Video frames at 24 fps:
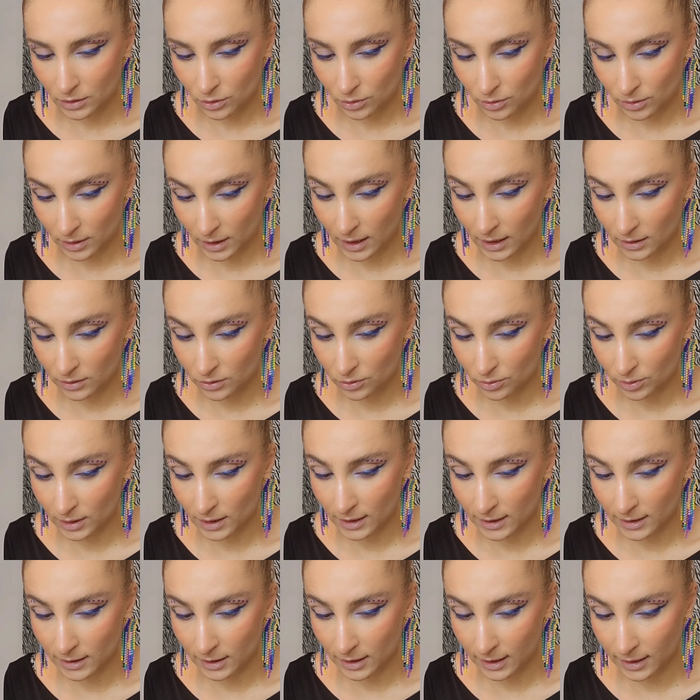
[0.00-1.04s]
to create
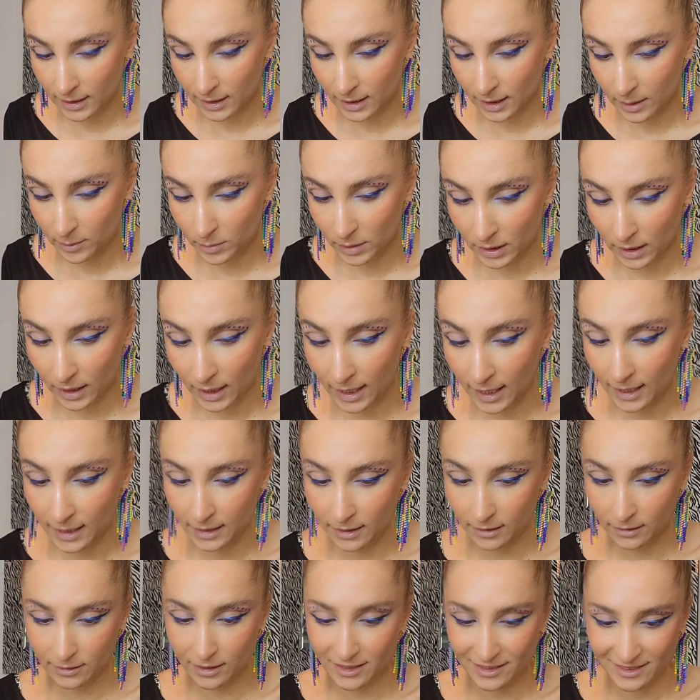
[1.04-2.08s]
really like I'm an
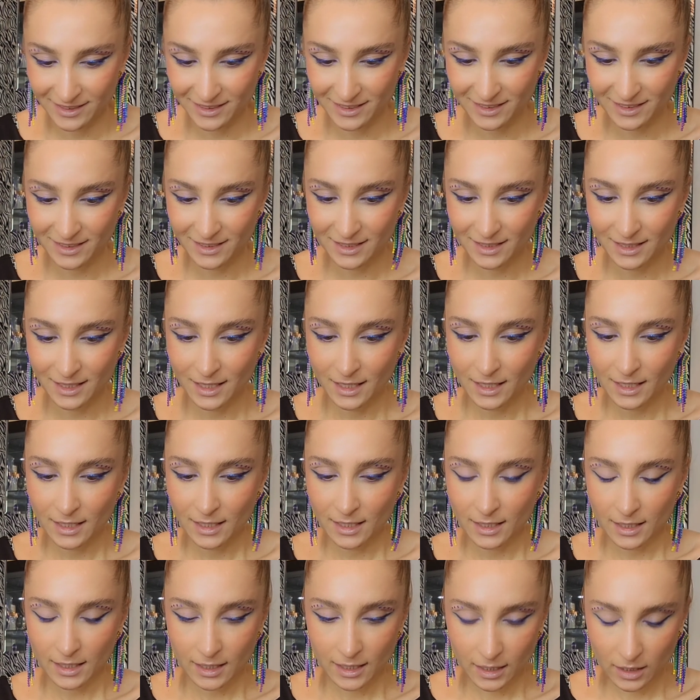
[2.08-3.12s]
alien.
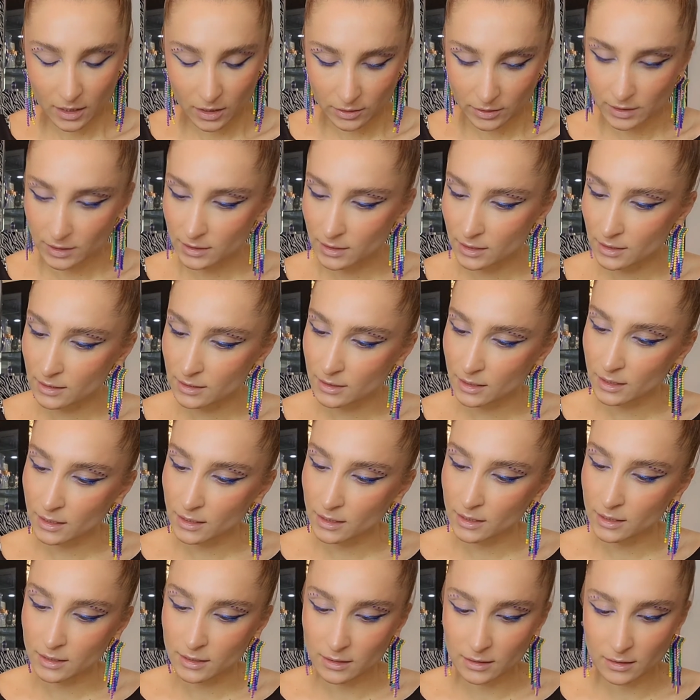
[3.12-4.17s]
This is the
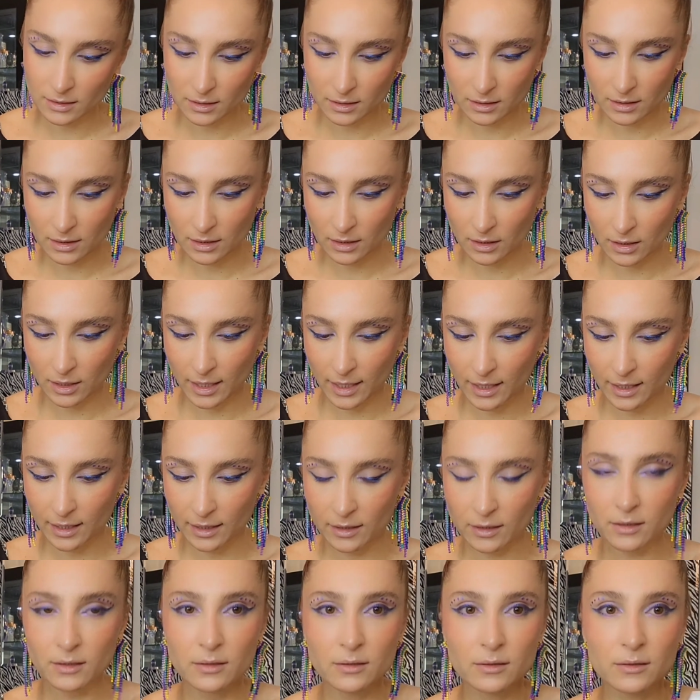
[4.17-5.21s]

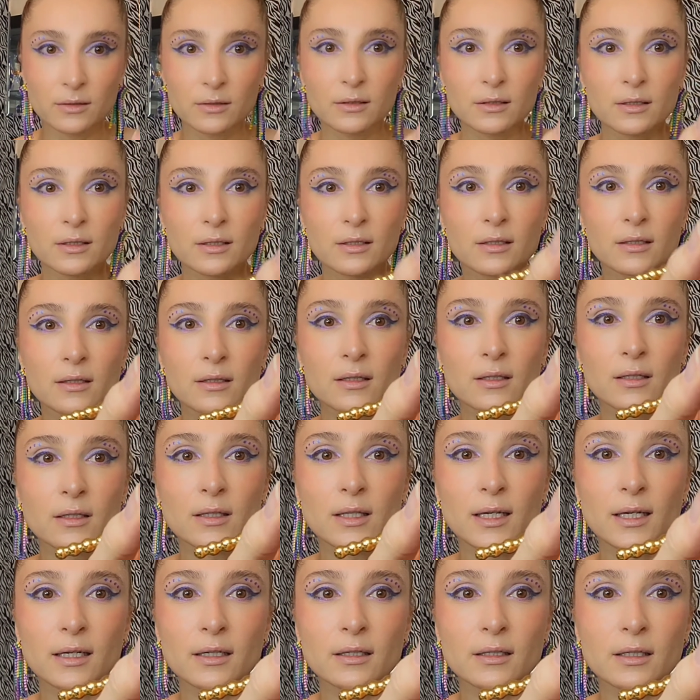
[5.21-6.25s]
glare
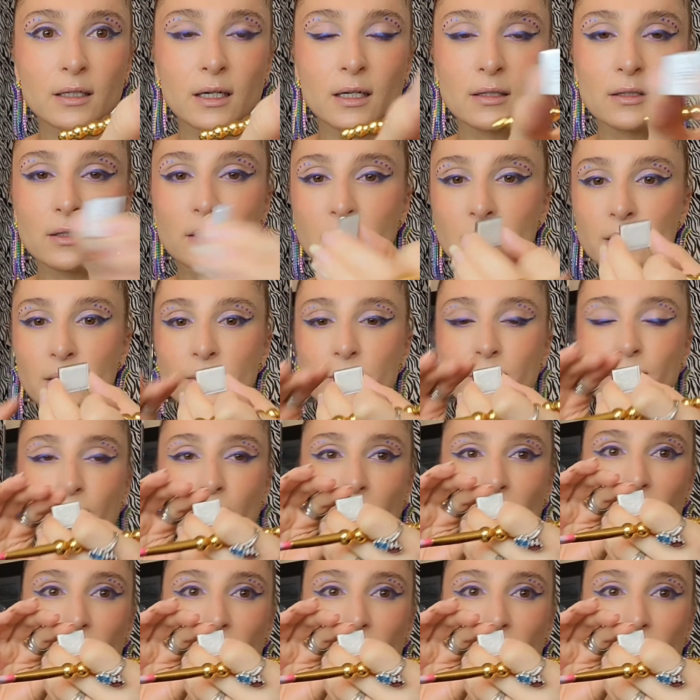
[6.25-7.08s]
color,